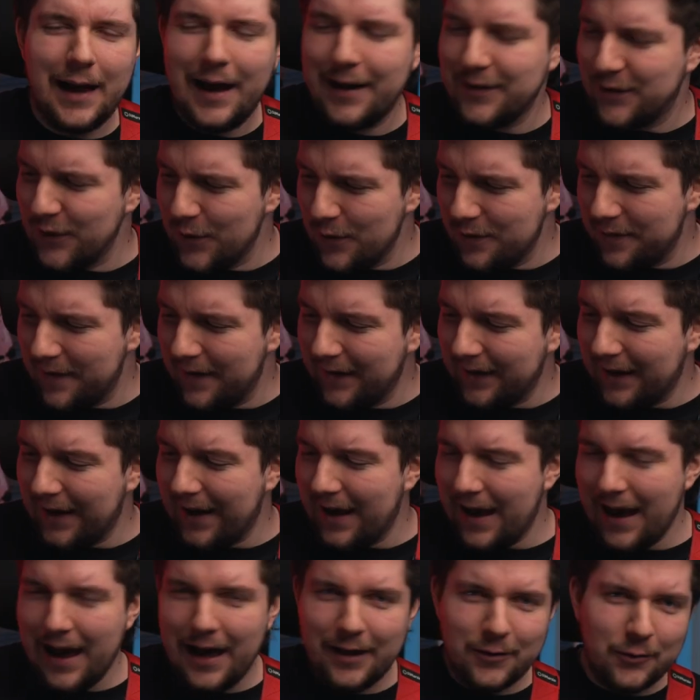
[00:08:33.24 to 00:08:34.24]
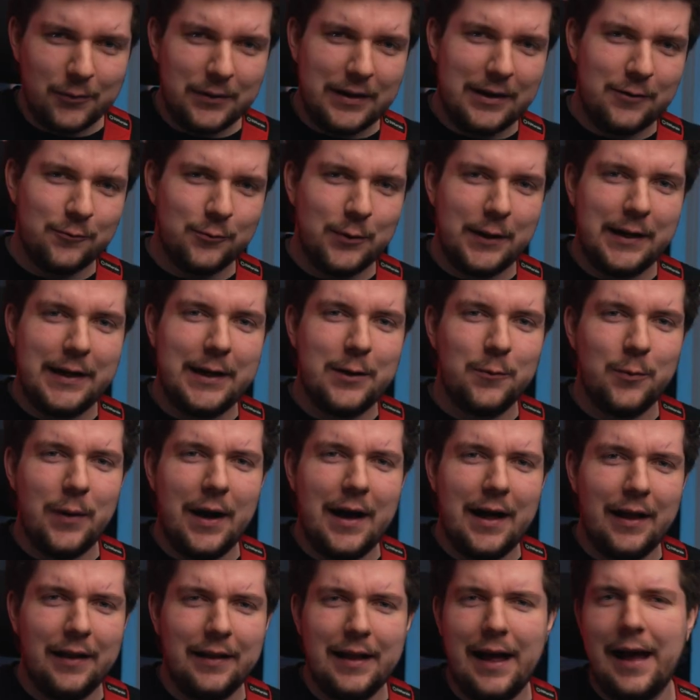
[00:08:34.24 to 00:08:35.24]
I do think it handled it really well,